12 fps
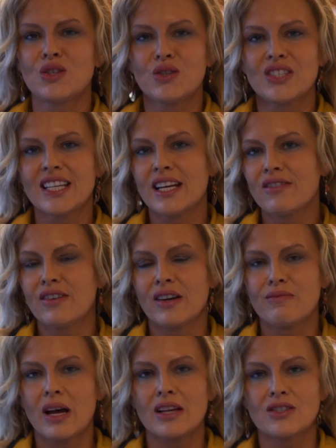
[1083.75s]
to see if
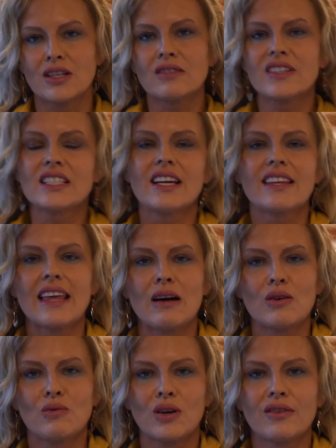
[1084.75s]
a service like
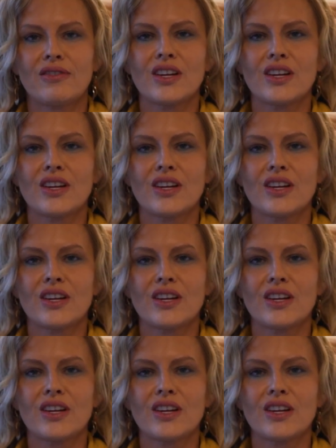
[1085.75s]
that would work